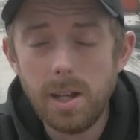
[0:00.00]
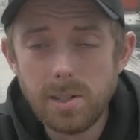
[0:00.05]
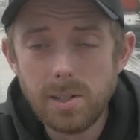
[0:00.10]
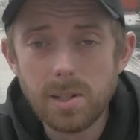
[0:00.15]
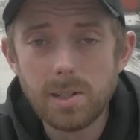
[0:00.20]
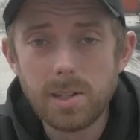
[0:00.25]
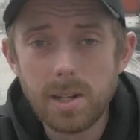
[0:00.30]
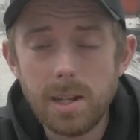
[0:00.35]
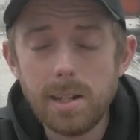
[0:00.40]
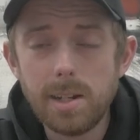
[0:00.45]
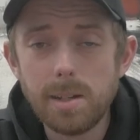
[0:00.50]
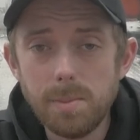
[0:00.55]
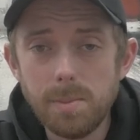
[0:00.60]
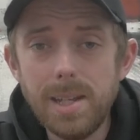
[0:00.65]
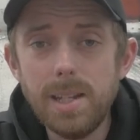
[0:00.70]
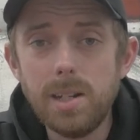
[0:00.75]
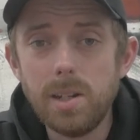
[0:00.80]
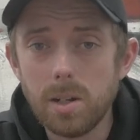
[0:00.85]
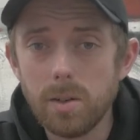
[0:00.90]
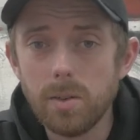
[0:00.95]
entertaining
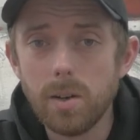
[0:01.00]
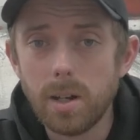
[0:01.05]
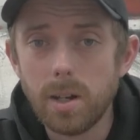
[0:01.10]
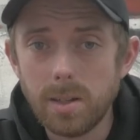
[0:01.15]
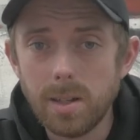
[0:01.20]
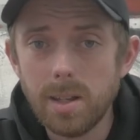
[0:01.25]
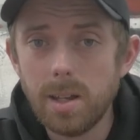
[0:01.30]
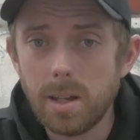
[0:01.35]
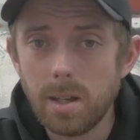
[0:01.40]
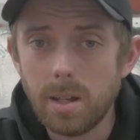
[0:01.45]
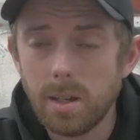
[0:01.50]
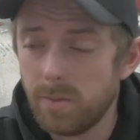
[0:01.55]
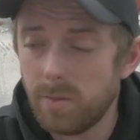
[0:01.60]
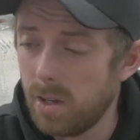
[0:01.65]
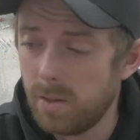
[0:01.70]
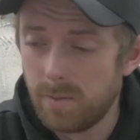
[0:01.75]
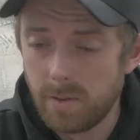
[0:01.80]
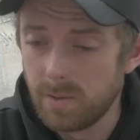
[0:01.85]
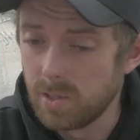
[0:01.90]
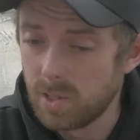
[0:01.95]
media right there, if
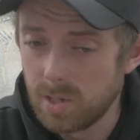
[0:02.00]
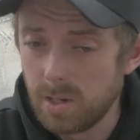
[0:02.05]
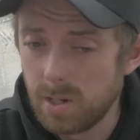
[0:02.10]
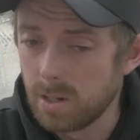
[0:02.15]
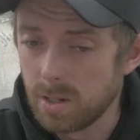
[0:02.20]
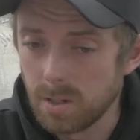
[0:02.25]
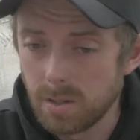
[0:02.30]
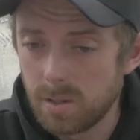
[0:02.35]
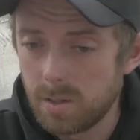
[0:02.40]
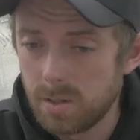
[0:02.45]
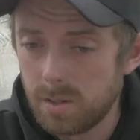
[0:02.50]
I've ever seen it.